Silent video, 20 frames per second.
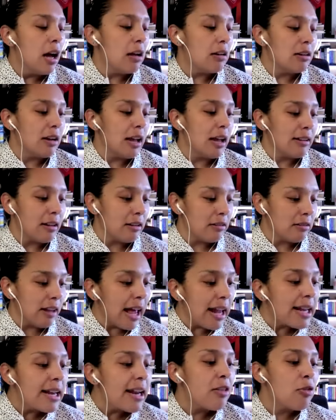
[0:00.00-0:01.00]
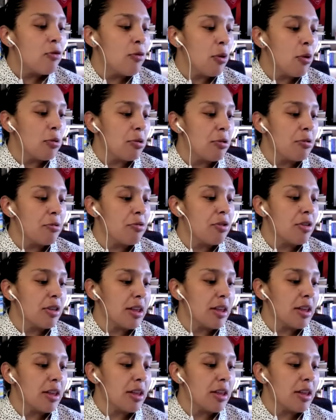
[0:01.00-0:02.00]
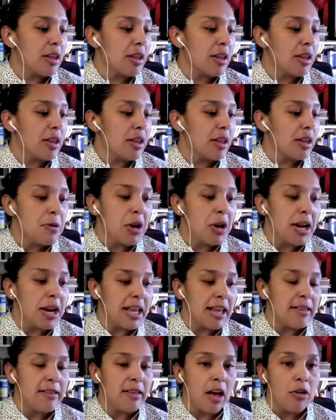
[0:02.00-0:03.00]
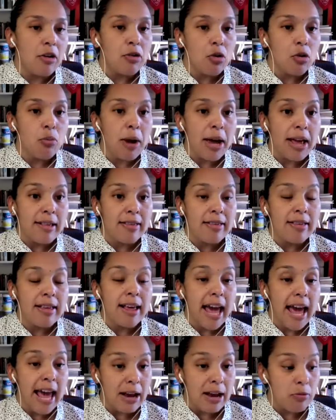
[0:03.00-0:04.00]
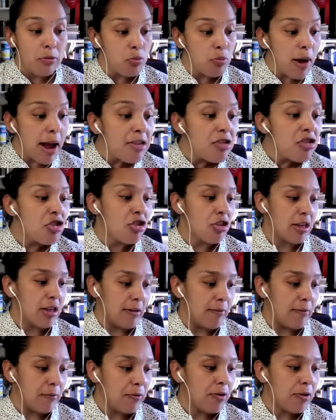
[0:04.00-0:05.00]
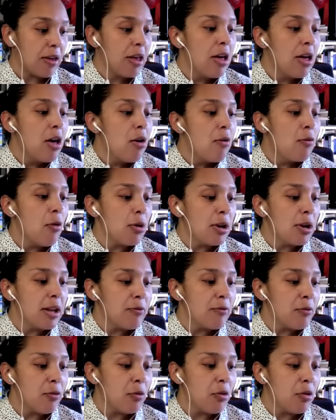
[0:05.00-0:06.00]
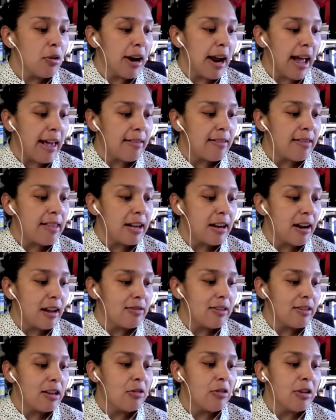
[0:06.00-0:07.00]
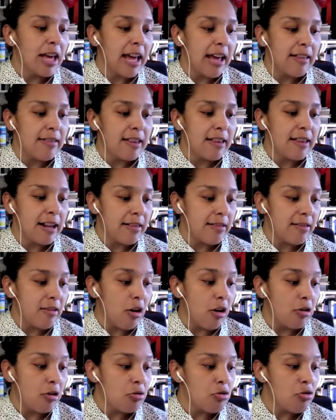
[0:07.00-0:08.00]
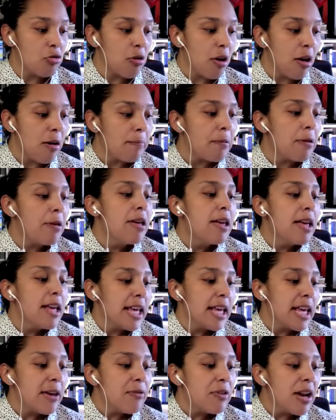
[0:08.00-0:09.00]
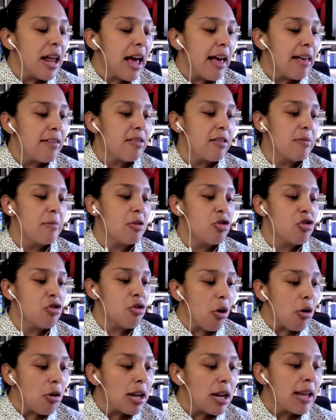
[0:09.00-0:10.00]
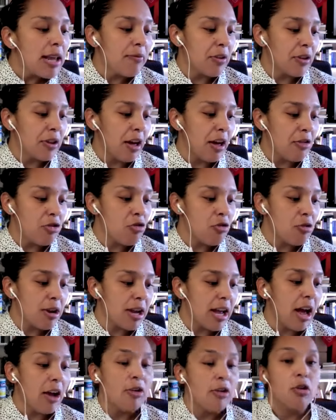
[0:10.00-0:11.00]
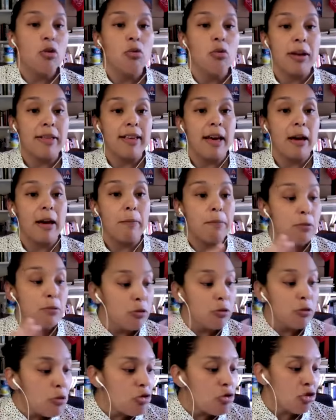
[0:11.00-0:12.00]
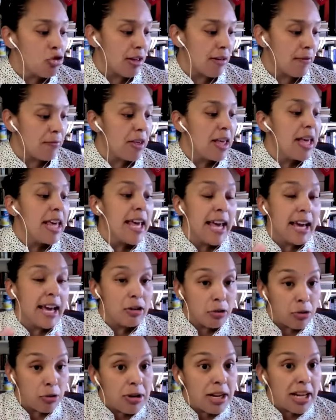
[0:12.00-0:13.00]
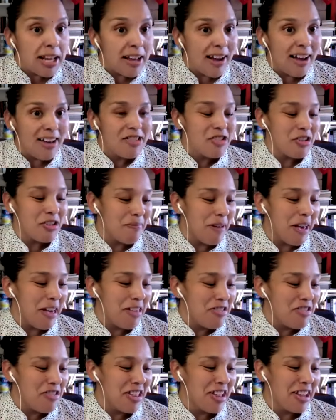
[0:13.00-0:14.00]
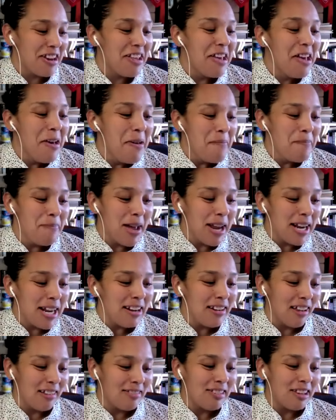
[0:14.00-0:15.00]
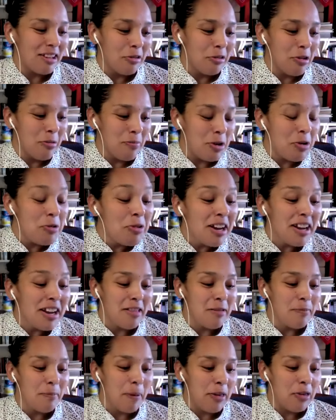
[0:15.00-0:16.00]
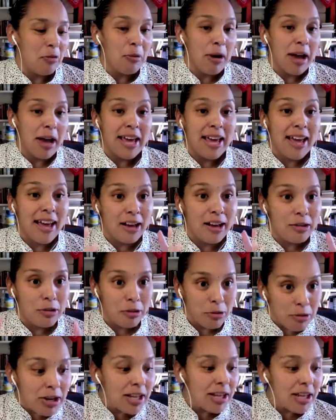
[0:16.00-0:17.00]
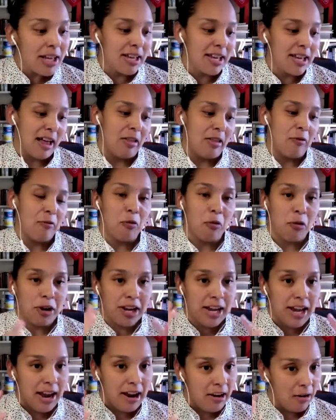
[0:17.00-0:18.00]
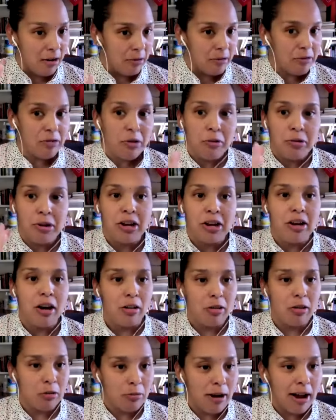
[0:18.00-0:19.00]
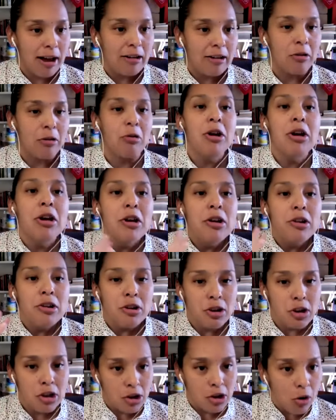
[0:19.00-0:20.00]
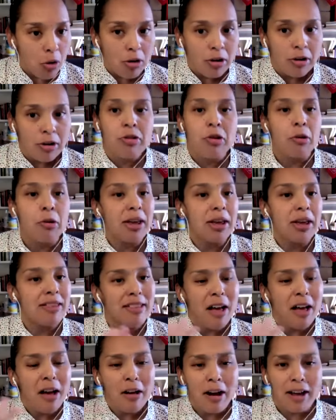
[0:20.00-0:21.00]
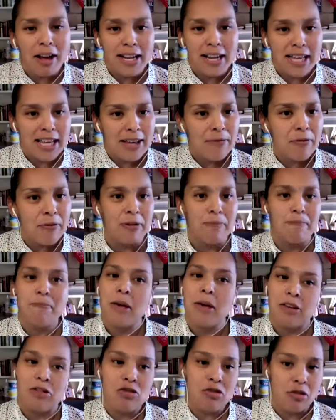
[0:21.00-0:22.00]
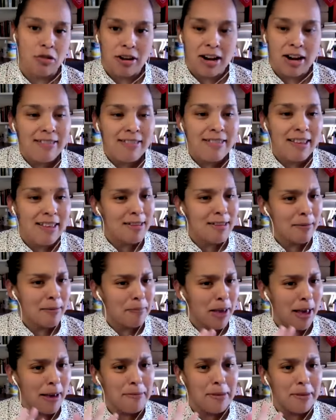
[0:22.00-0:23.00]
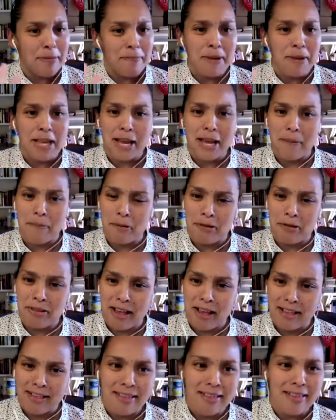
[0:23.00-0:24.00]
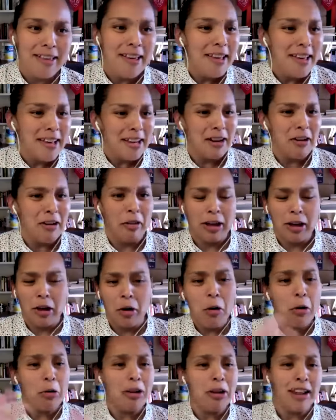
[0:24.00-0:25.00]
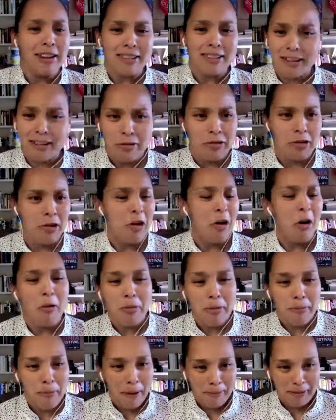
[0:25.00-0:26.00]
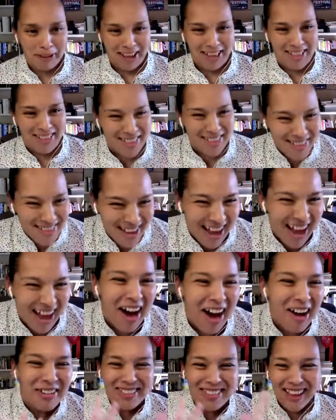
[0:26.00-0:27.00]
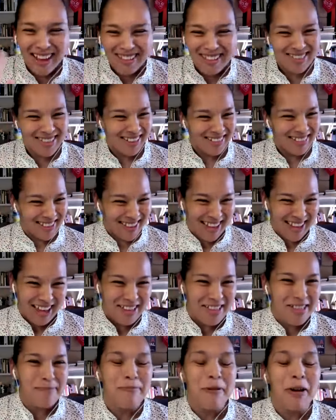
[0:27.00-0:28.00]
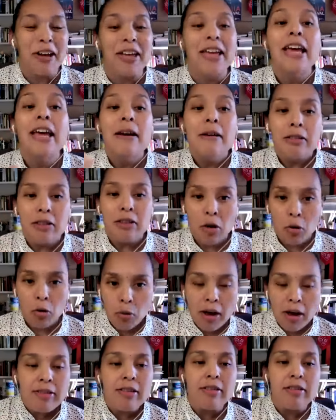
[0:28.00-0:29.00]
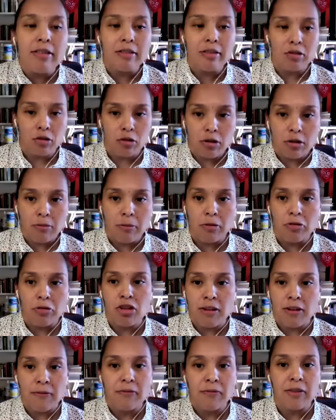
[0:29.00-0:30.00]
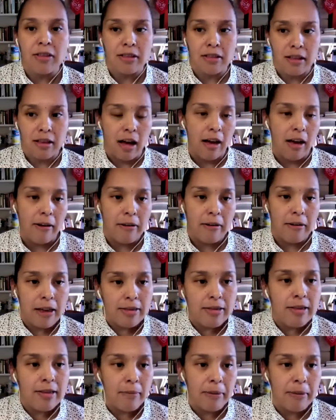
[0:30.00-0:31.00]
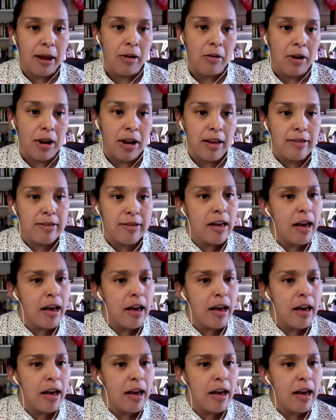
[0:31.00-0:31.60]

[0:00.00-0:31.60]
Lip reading: Latinx voters in certain communities underwent a red shift, voting for anti-Latino candidate Donald Trump, even as the majority of the country underwent a blue shift, including, I should mention, many Latino communities, by the way, including in California, Arizona, Colorado, New York. So it's not an even picture. think sometimes the media presents, like, oh, Latinos are all Republicans now, and that's not the case. But there was a discernible shift in some areas.